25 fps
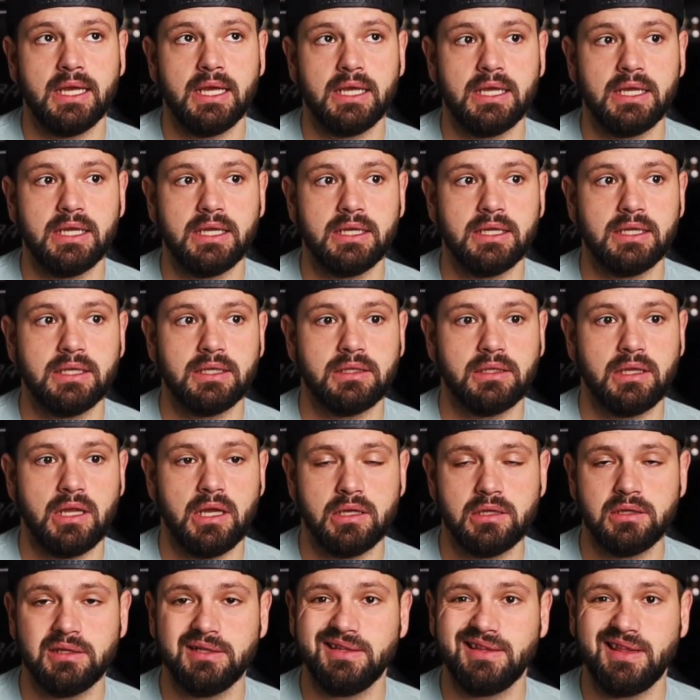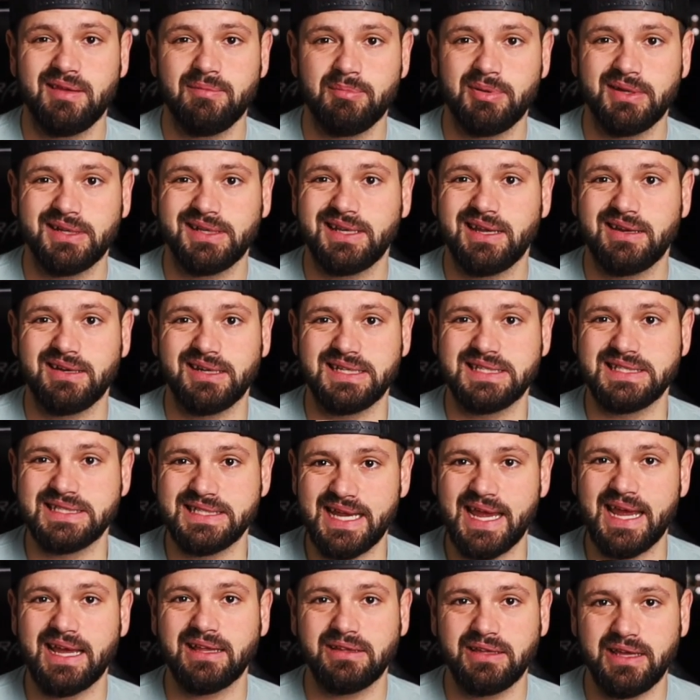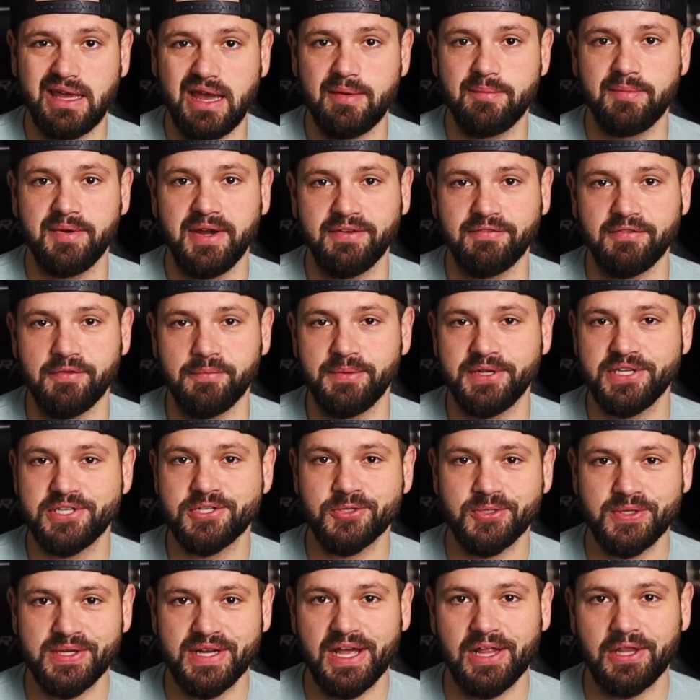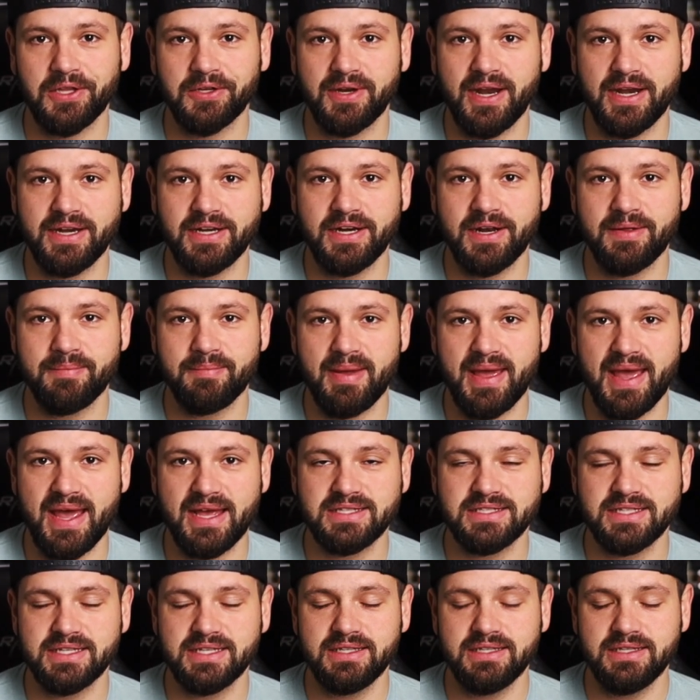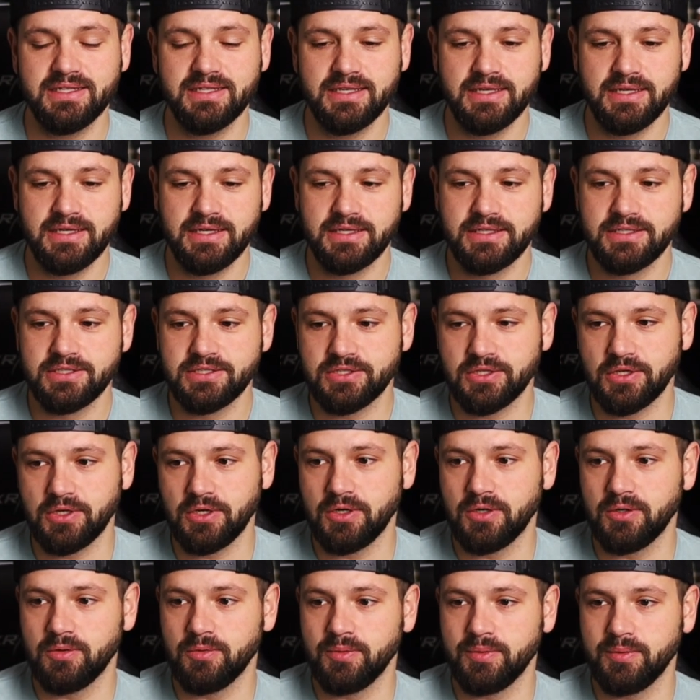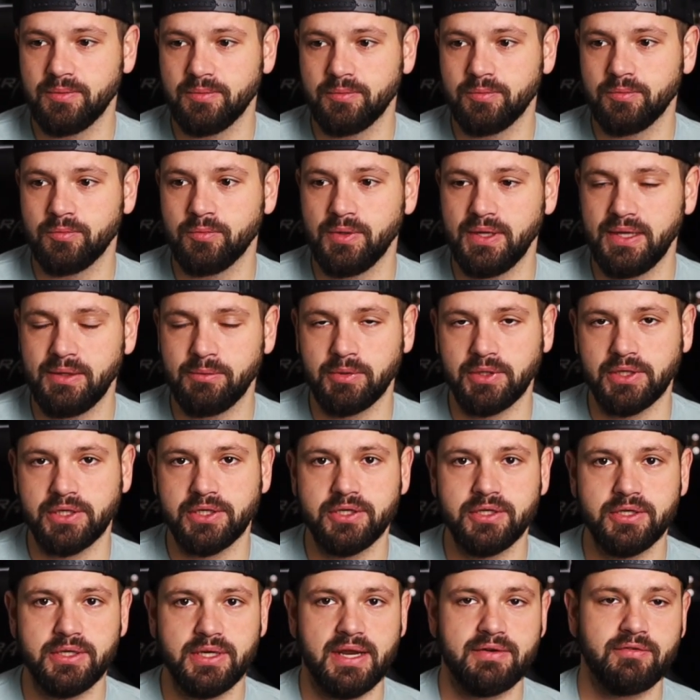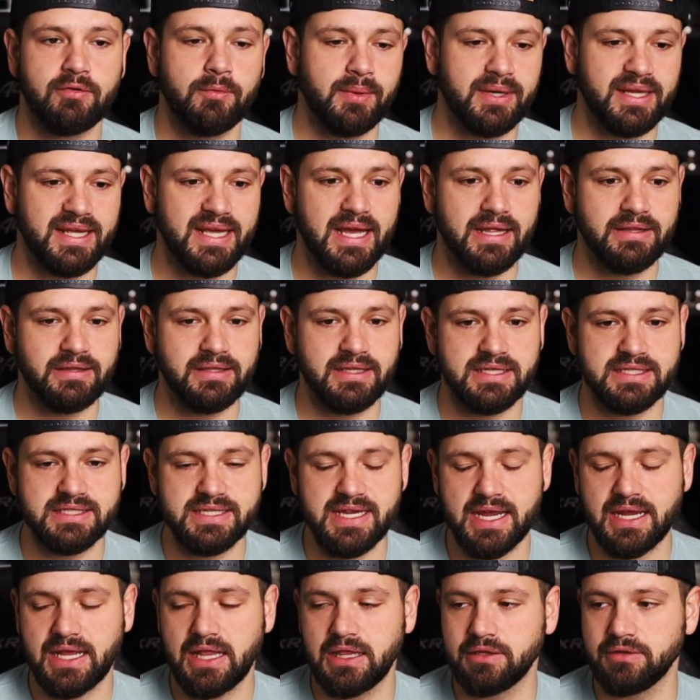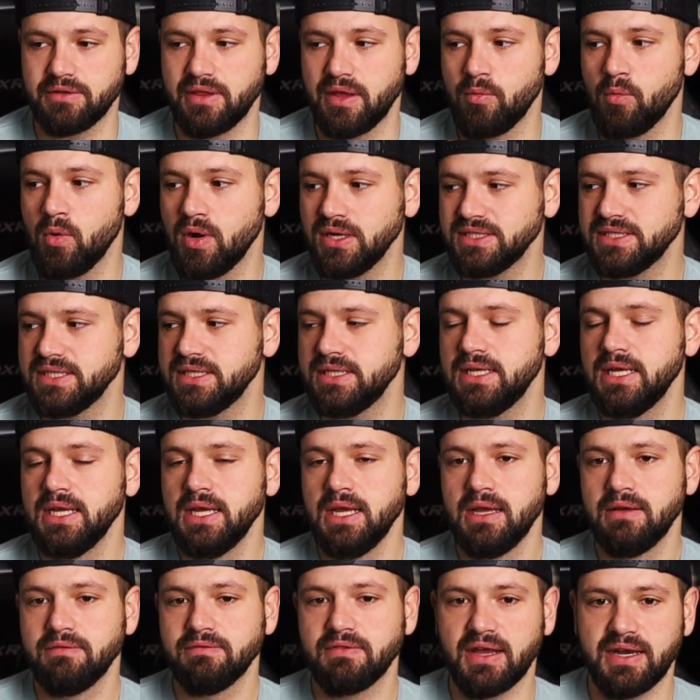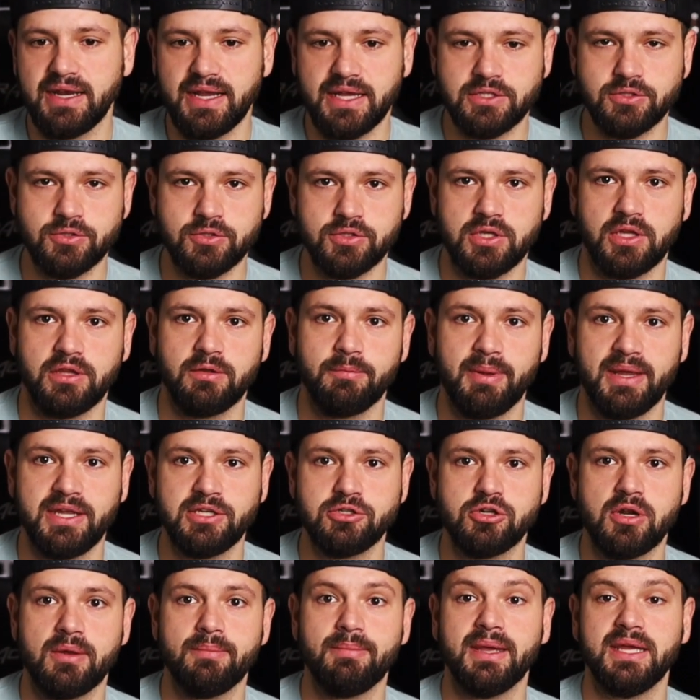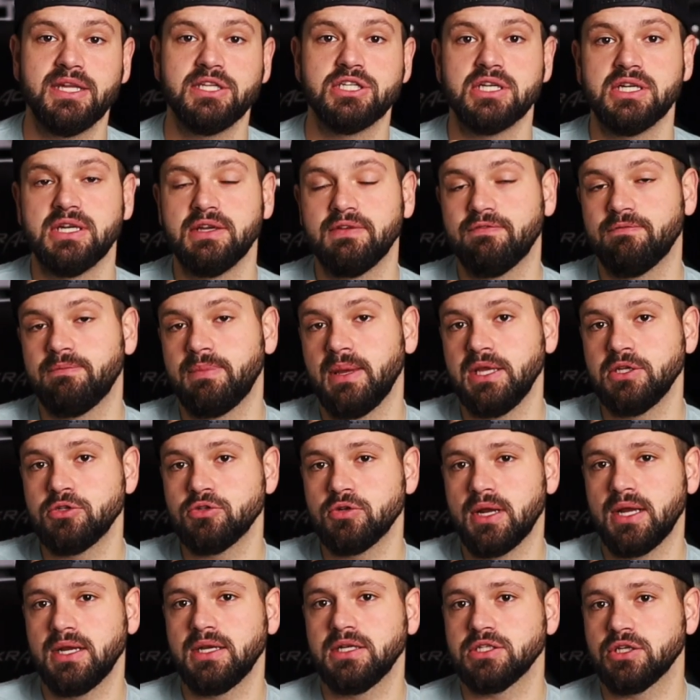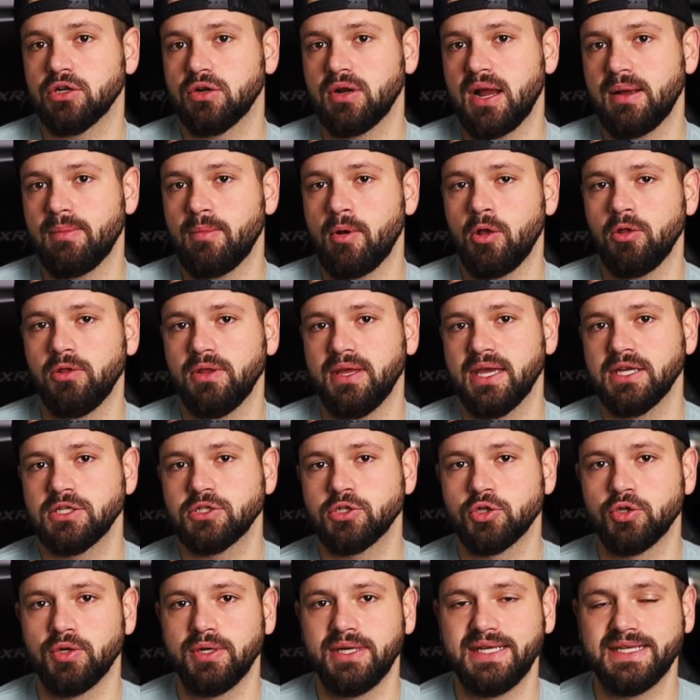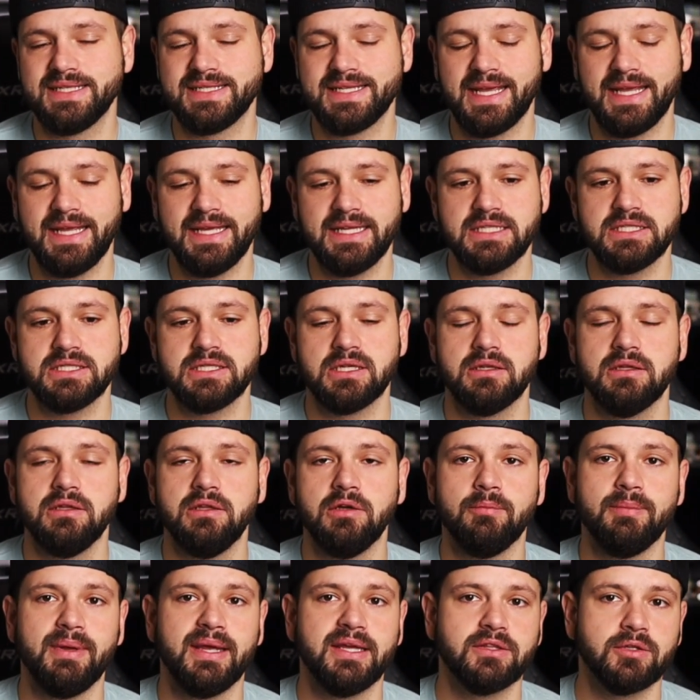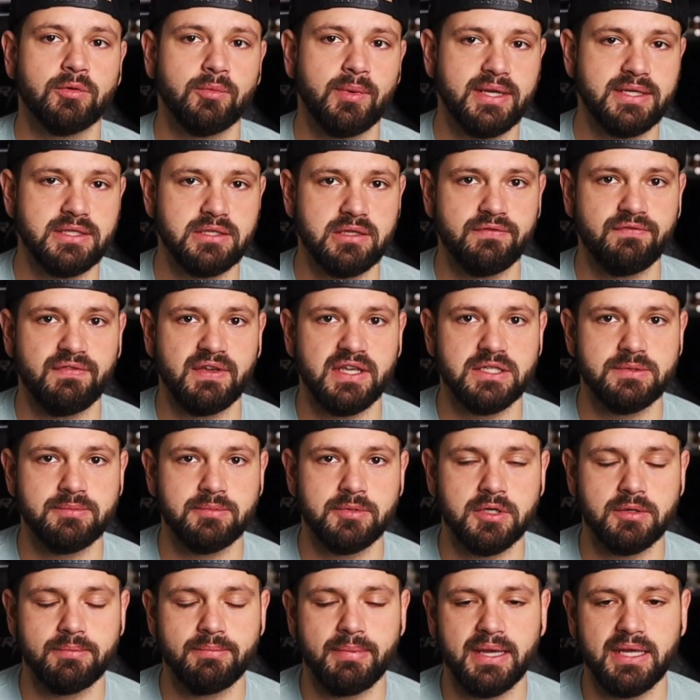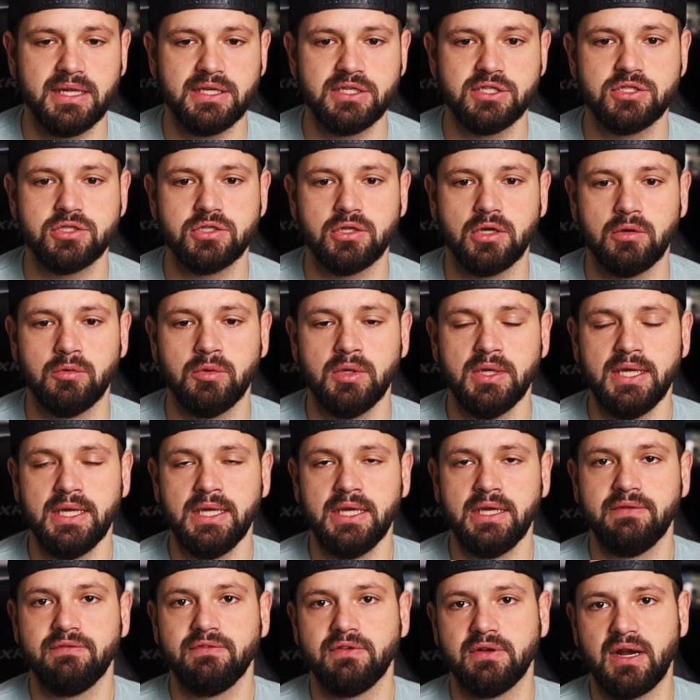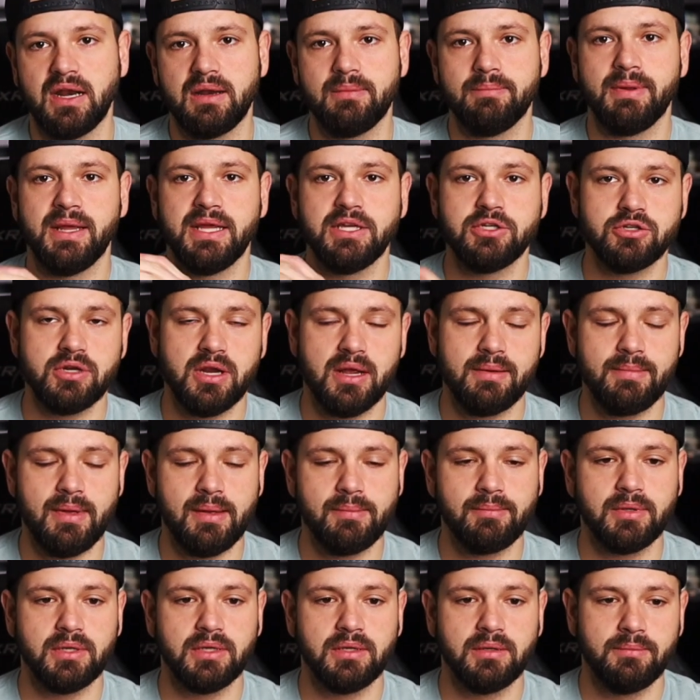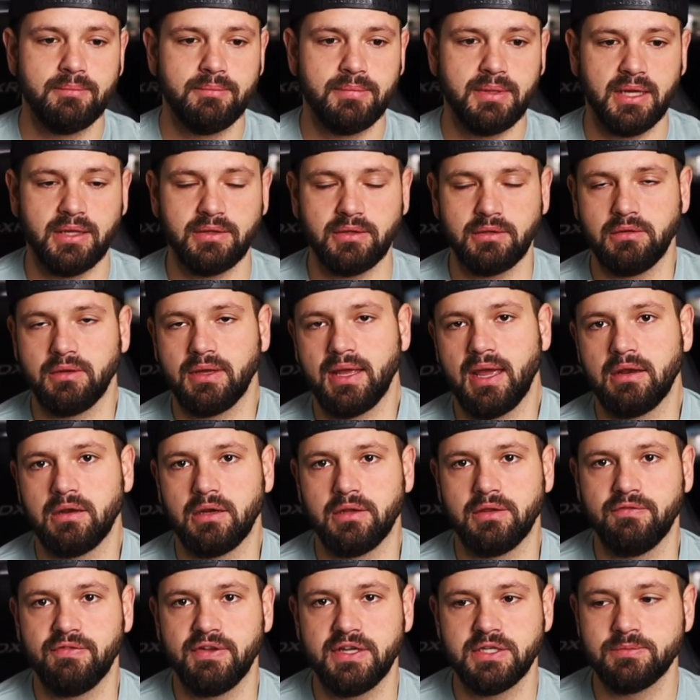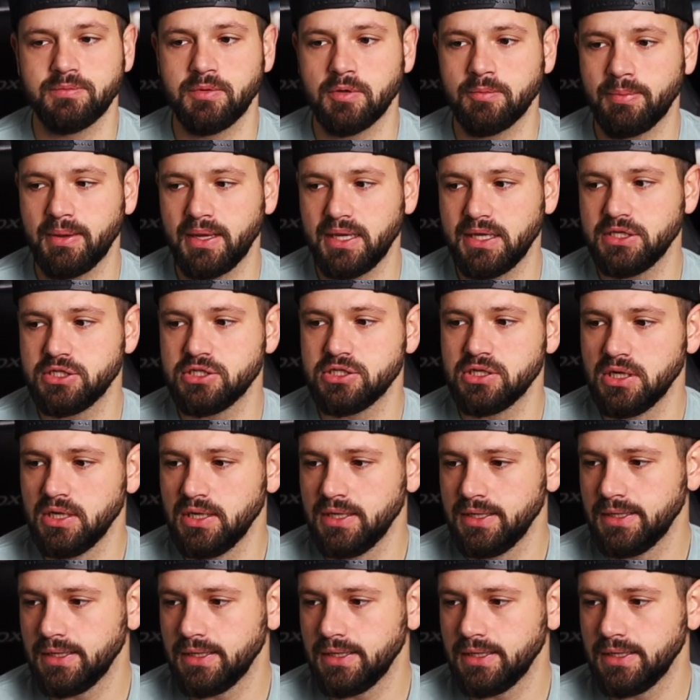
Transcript: and luckily they picked out exactly how many of the mystery color ended up passing. So we were good. Everybody got the exact color they wanted. Got extras on the Patreon page. If Patreon doesn't grab all the extra green and tans, they'll make their way to the Facebook page. So if you're not a Patreon member, be on the lookout on the Facebook page.